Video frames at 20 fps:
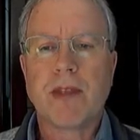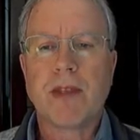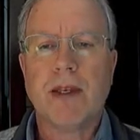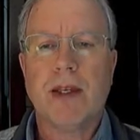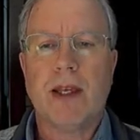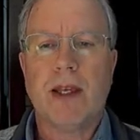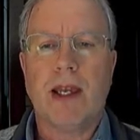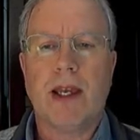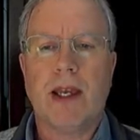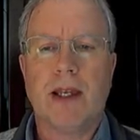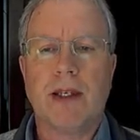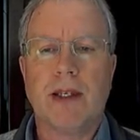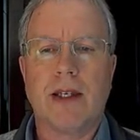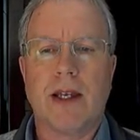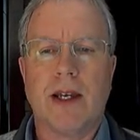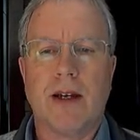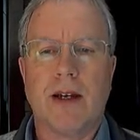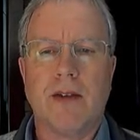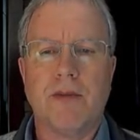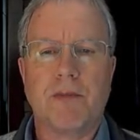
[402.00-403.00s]
and
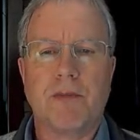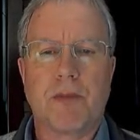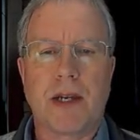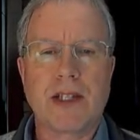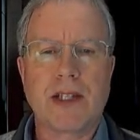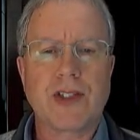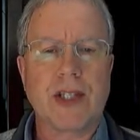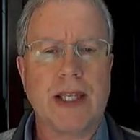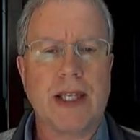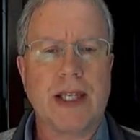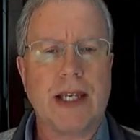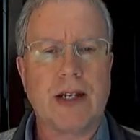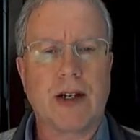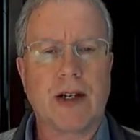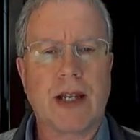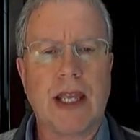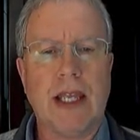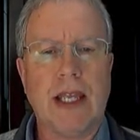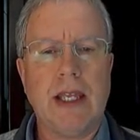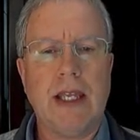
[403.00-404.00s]
press the enter
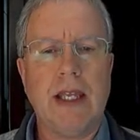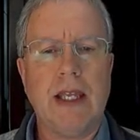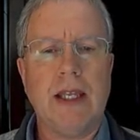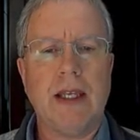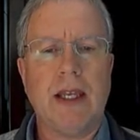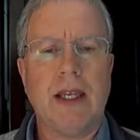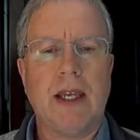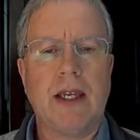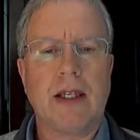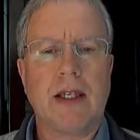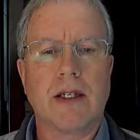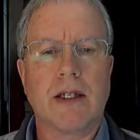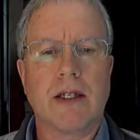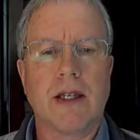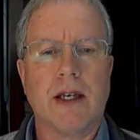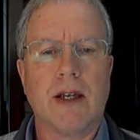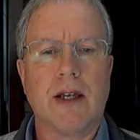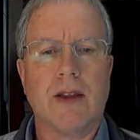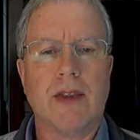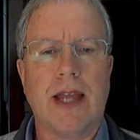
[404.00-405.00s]
key, and
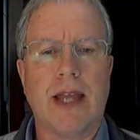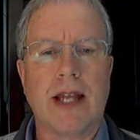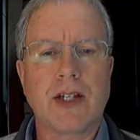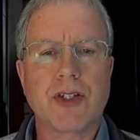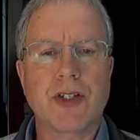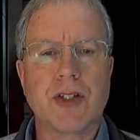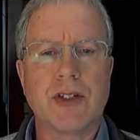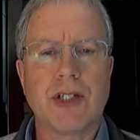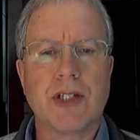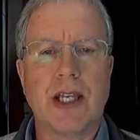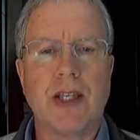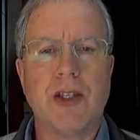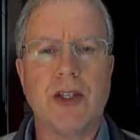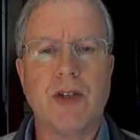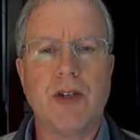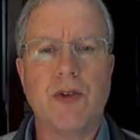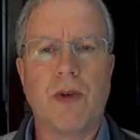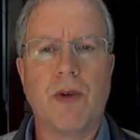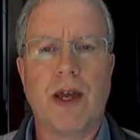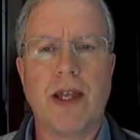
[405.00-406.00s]
that should take
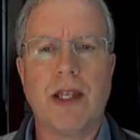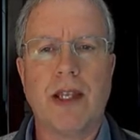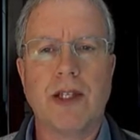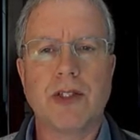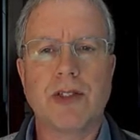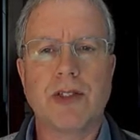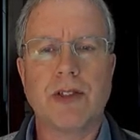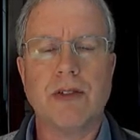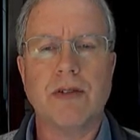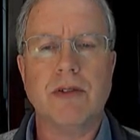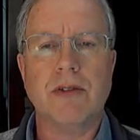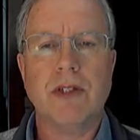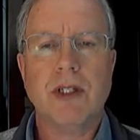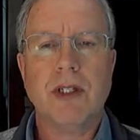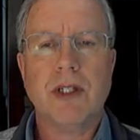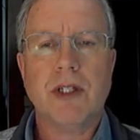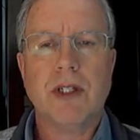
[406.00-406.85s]
you right into,